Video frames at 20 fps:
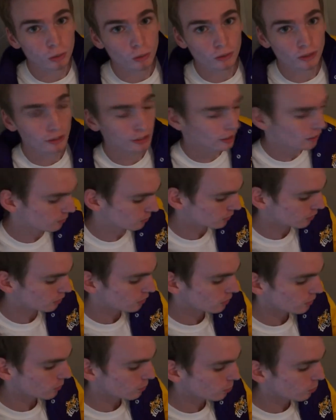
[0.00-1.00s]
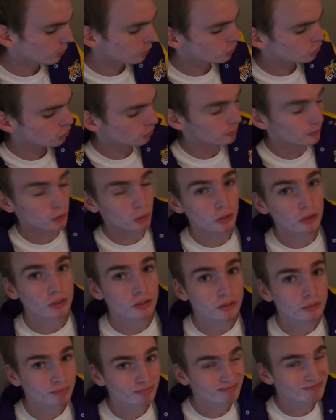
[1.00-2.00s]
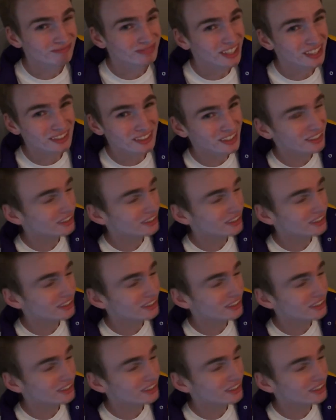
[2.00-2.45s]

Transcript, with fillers: poorly named. Moisture Milks. That's